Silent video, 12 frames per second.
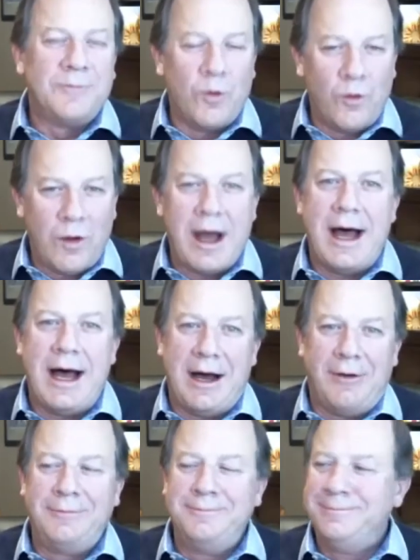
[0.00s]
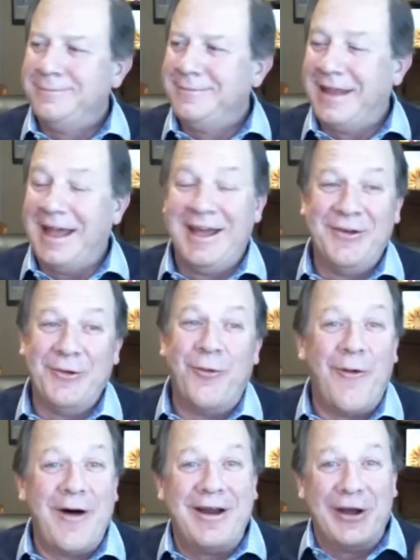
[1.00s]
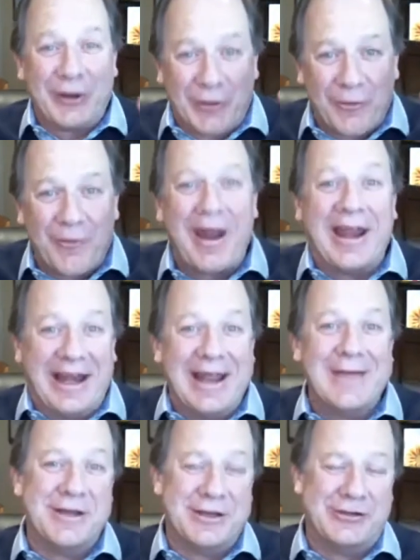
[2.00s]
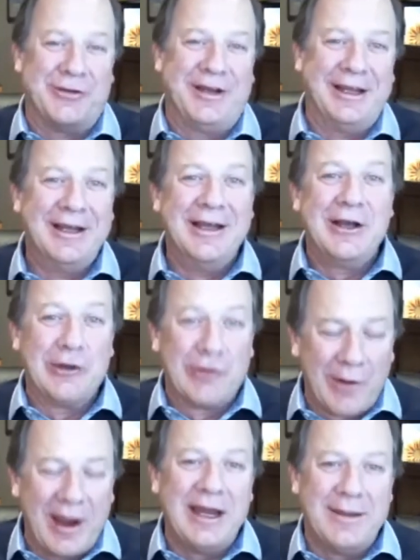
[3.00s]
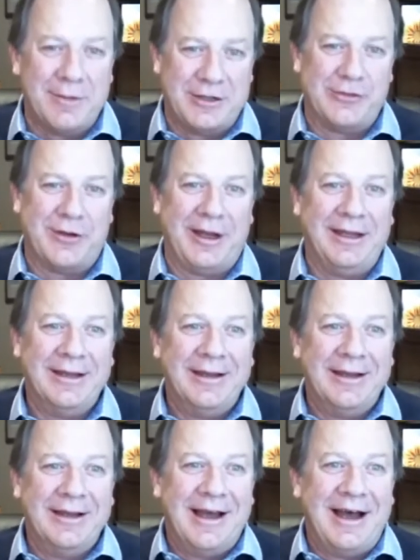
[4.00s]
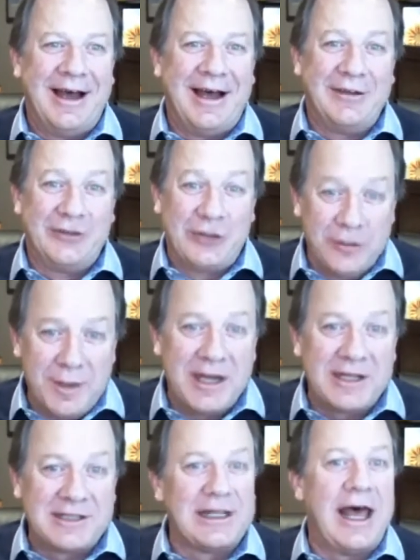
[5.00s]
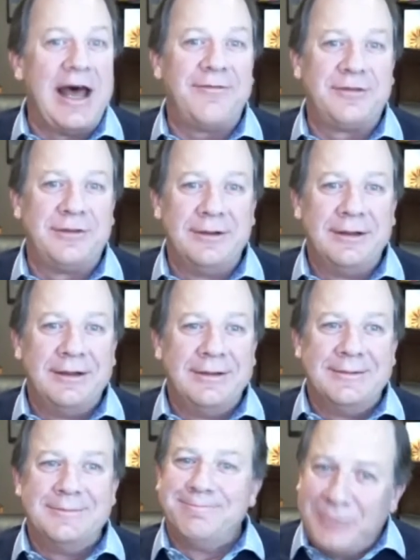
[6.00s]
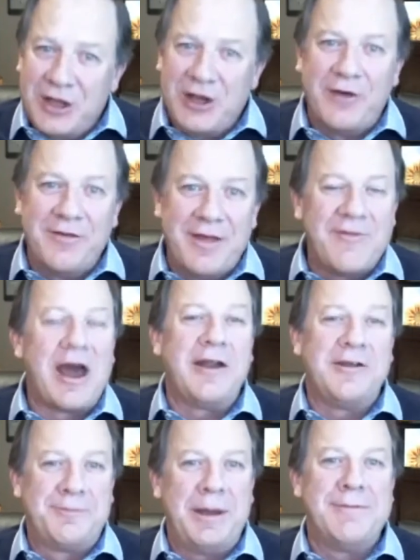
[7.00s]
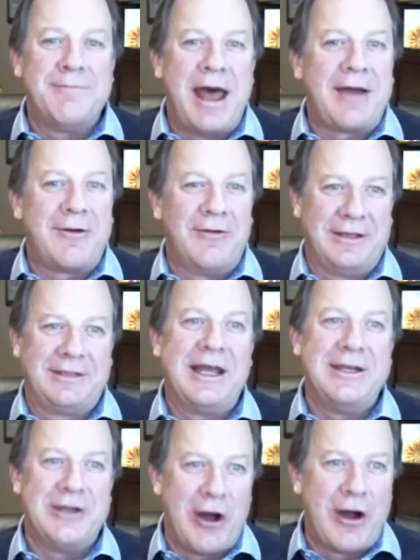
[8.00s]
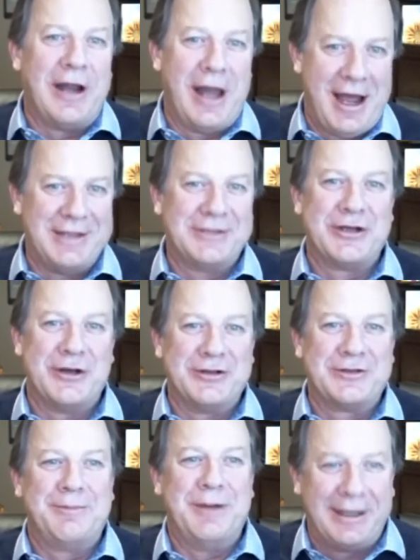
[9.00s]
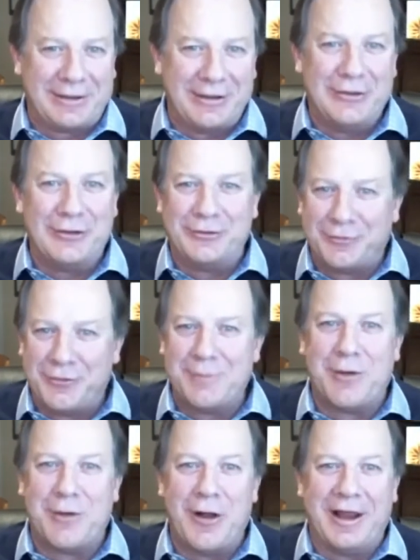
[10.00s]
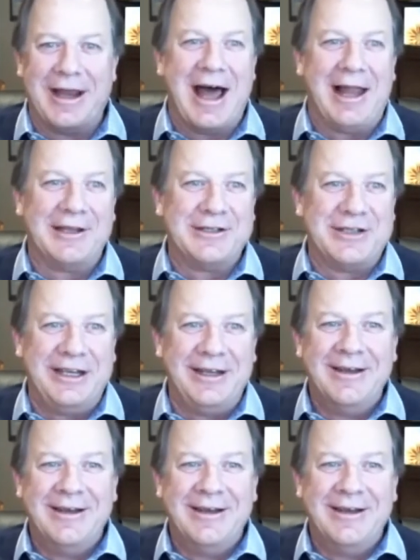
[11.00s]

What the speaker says: What a great imagery. 2 minutes left. You know, they've got us pinned back on the 10-yard line, so to speak, to use football analogy.